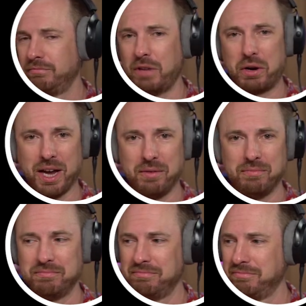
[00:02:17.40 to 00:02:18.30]
Okay. But I
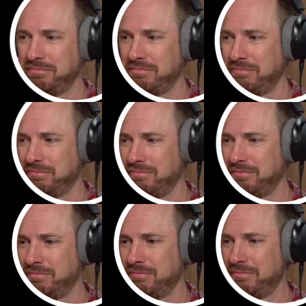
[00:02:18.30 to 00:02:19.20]
can try to find one.
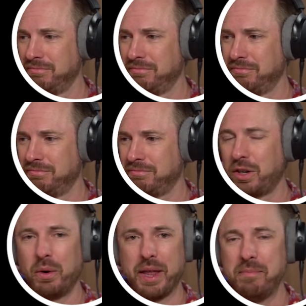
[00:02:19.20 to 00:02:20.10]

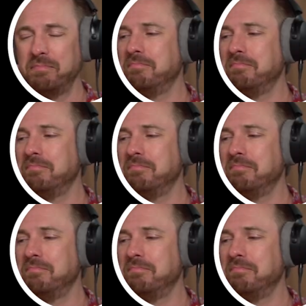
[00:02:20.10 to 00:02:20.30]
Go on then.